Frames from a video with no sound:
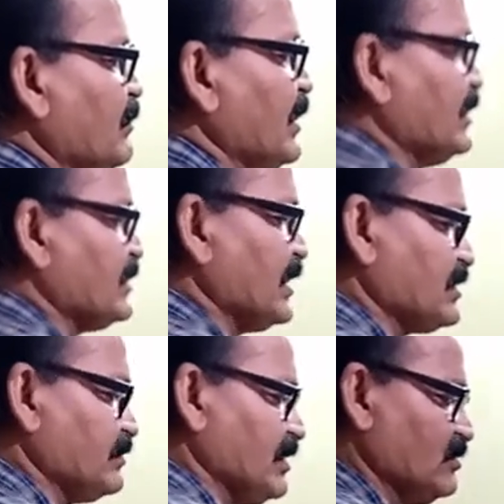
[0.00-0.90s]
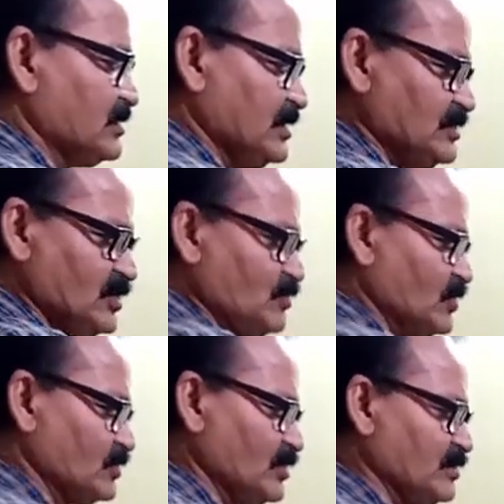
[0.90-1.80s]
minus x by root 3, so
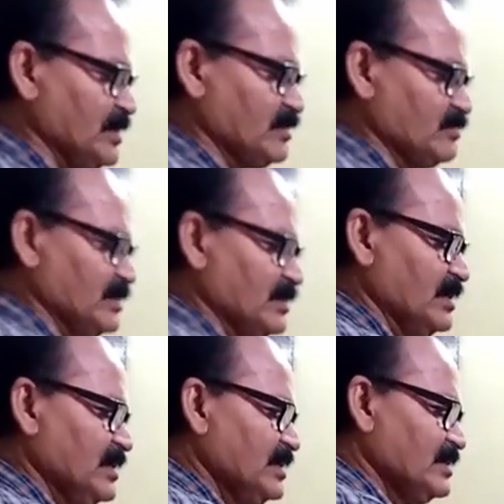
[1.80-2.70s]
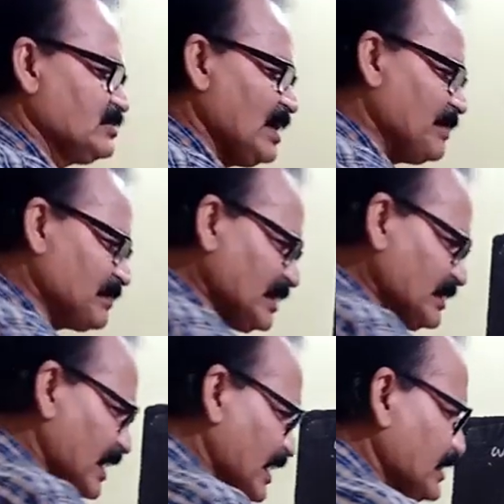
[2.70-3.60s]
both will be equal. So after
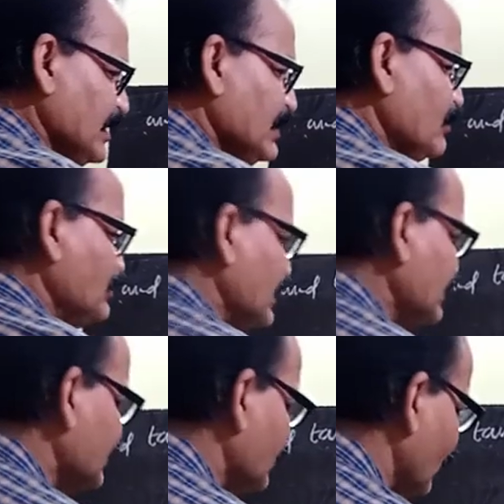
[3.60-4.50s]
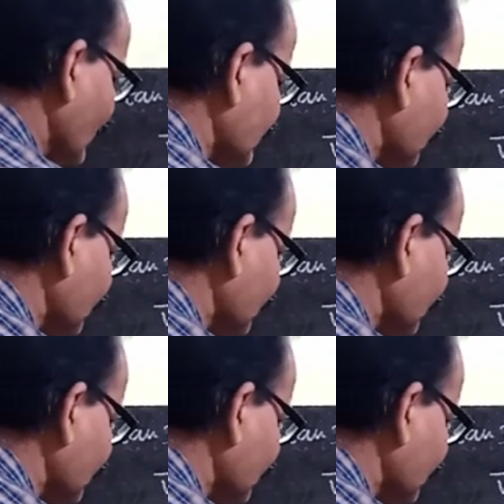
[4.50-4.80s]
that you just cross